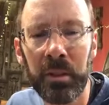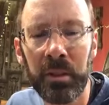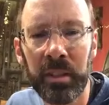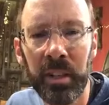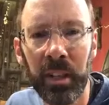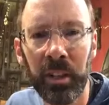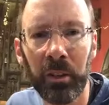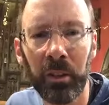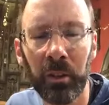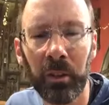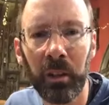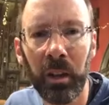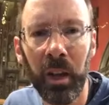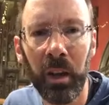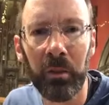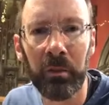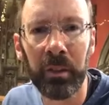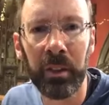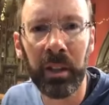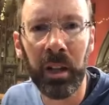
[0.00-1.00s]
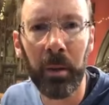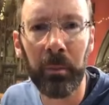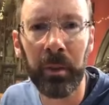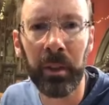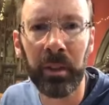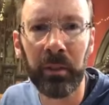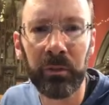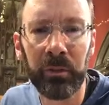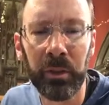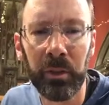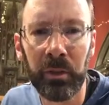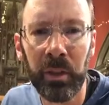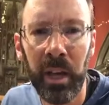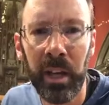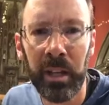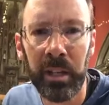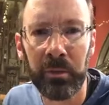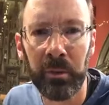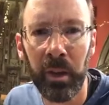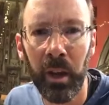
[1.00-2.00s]
signal over the coming few
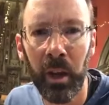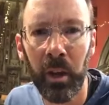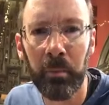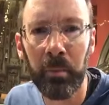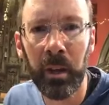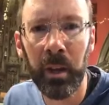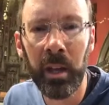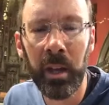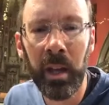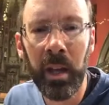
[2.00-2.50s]
days, we hope.